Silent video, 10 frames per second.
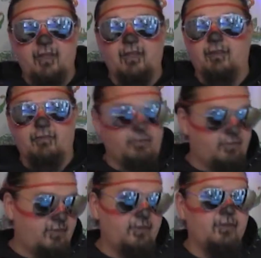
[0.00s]
Anyway. But how
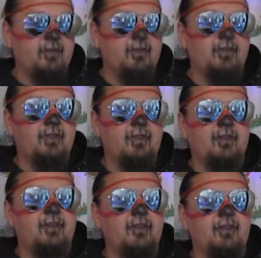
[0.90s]
do you cut out a live
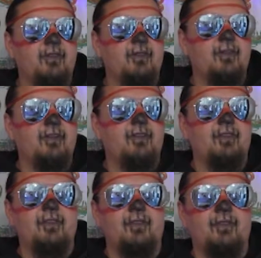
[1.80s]
feed from a
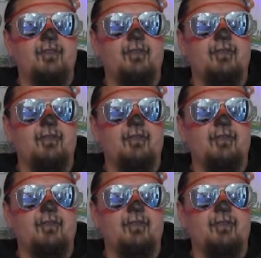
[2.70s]
satellite dish?